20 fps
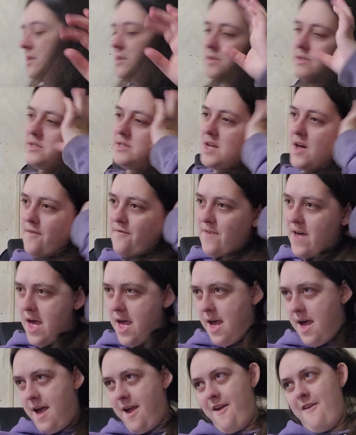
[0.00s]
stuff
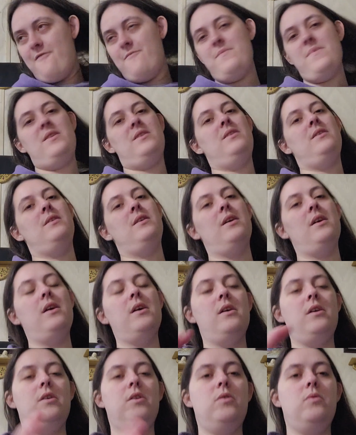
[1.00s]
that I've been
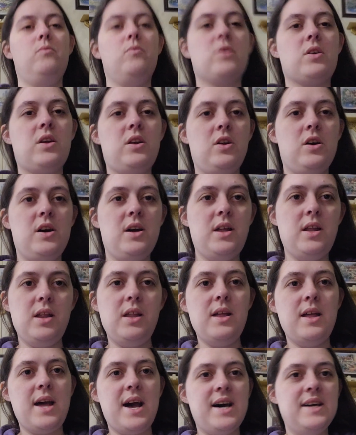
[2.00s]
working
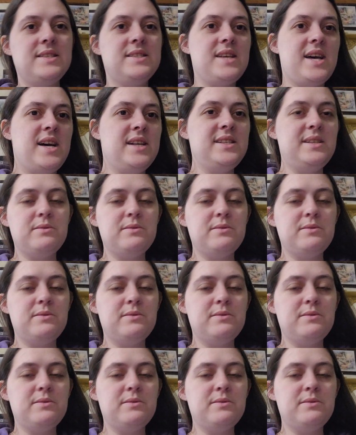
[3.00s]
on outside